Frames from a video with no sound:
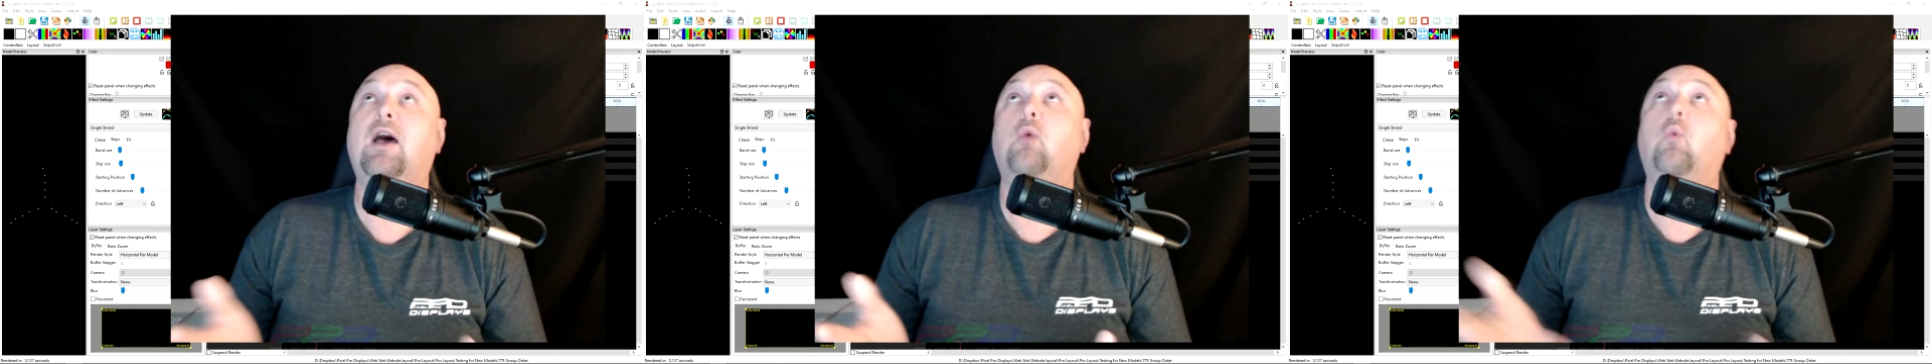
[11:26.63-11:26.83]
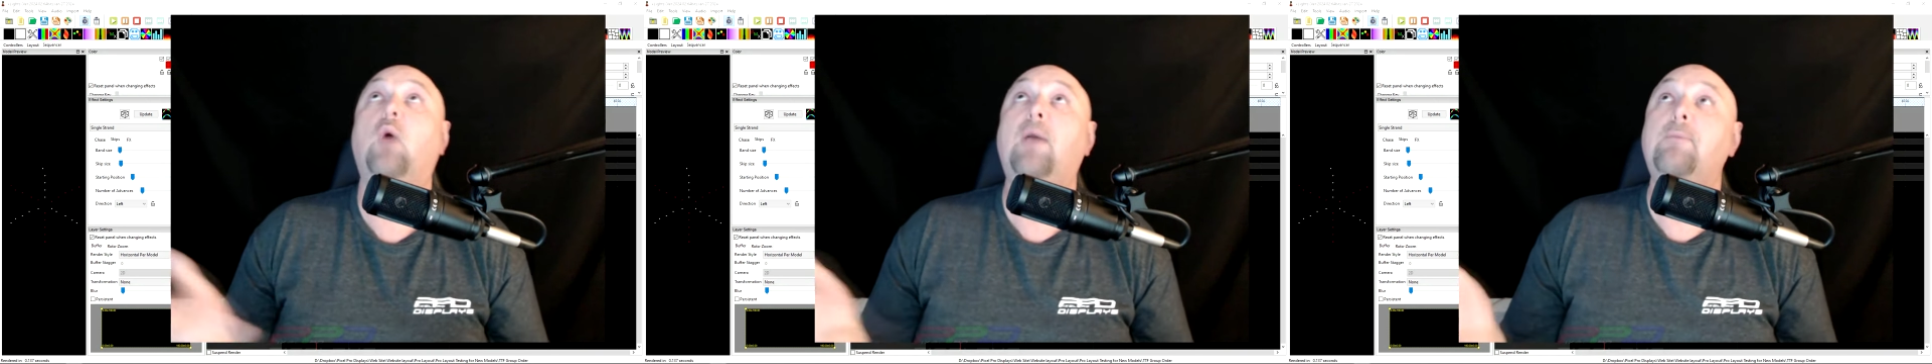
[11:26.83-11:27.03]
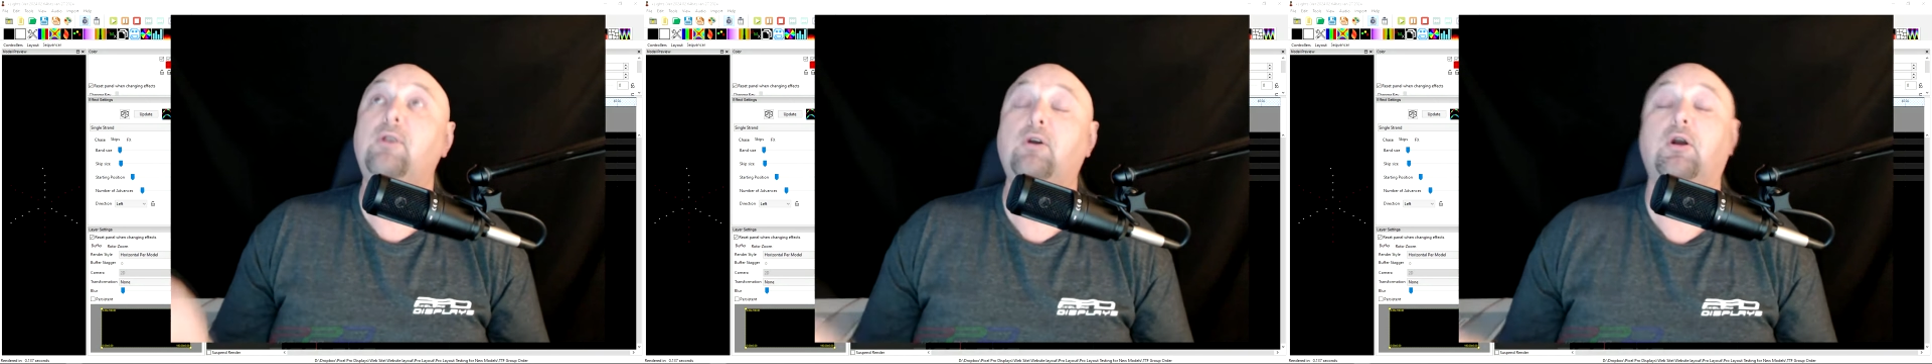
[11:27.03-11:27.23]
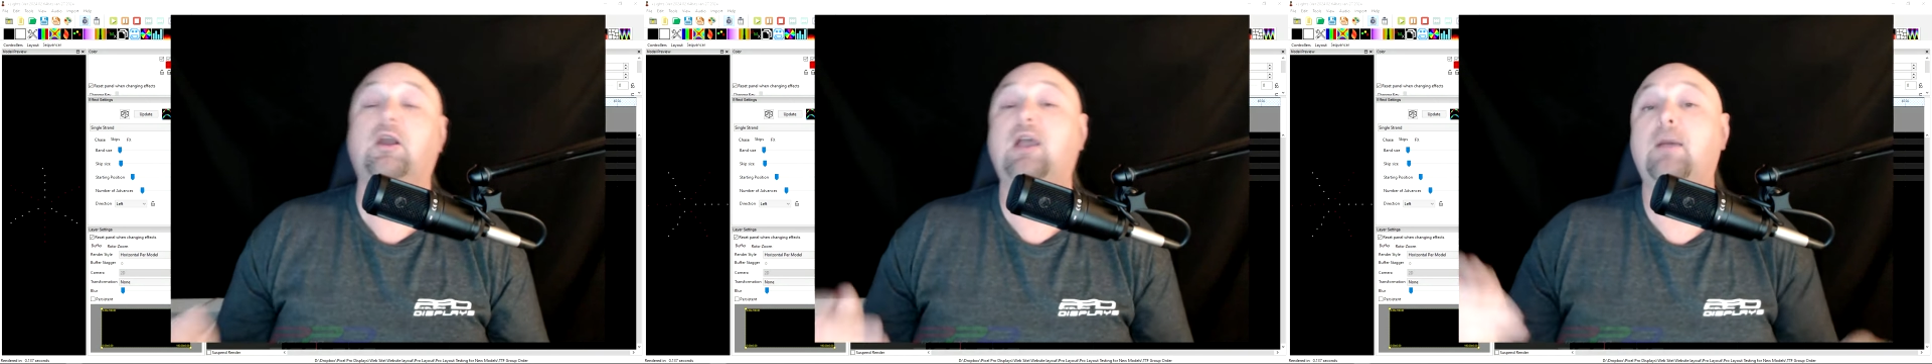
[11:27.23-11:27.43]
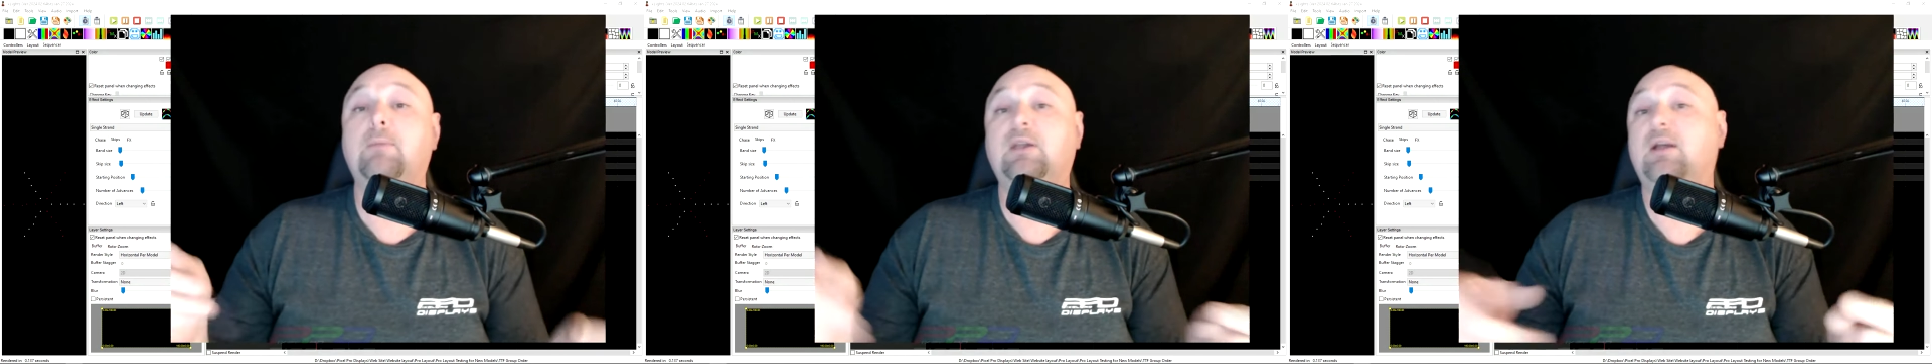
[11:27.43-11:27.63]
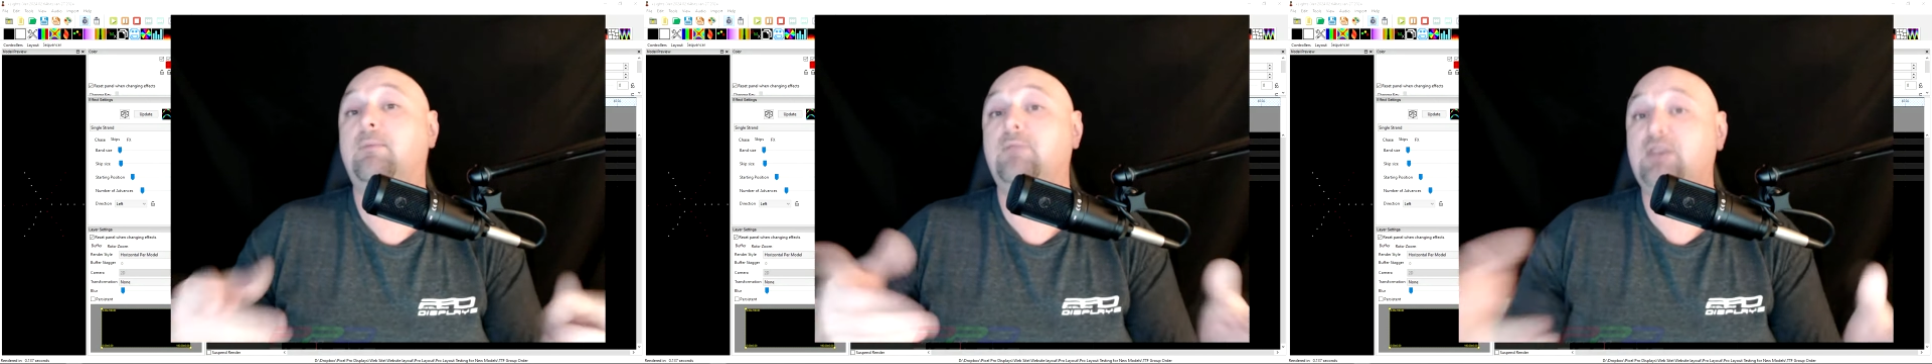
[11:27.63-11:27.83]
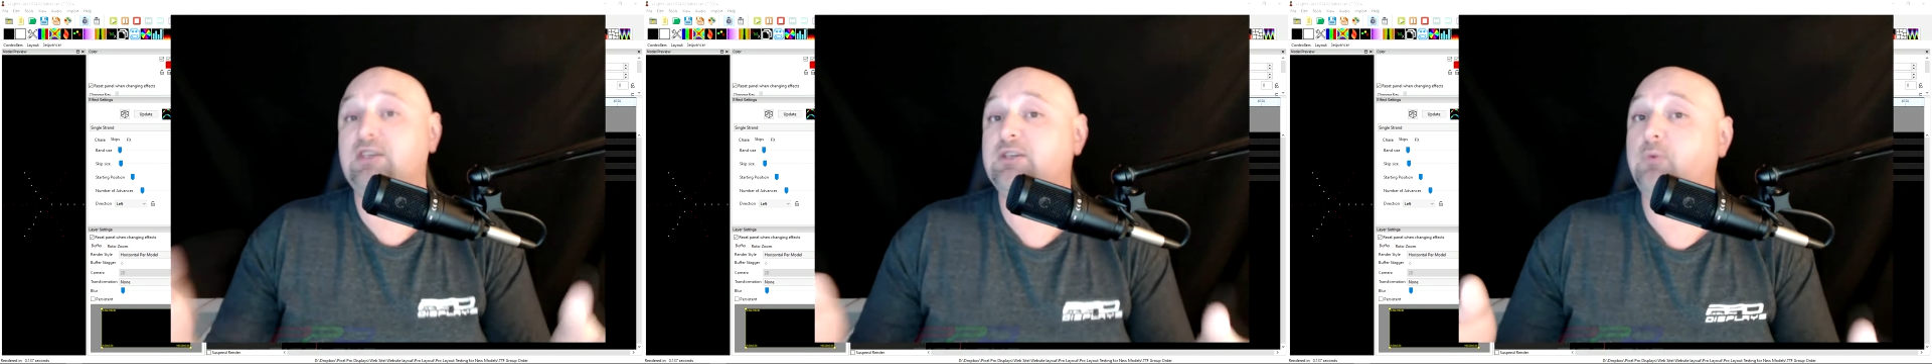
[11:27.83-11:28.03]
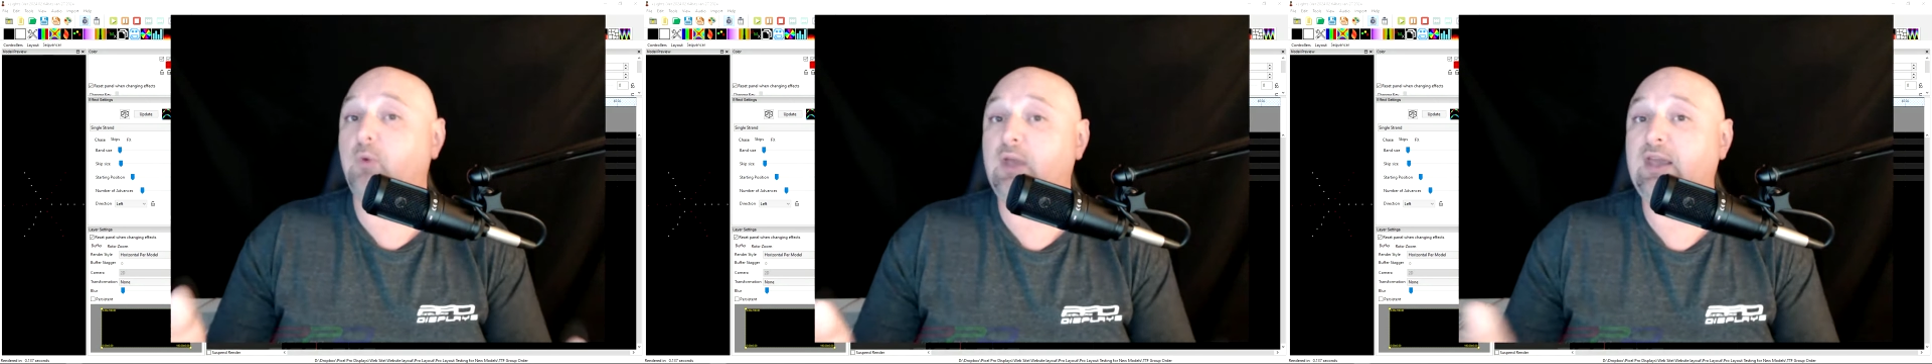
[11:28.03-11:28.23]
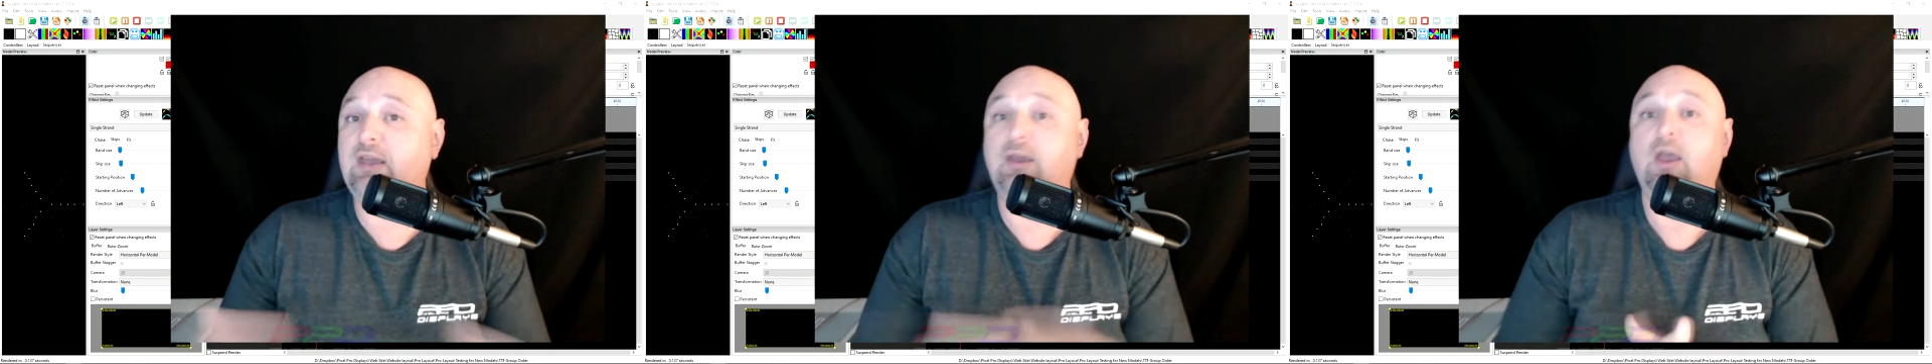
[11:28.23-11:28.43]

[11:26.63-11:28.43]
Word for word: webinar coming up this week.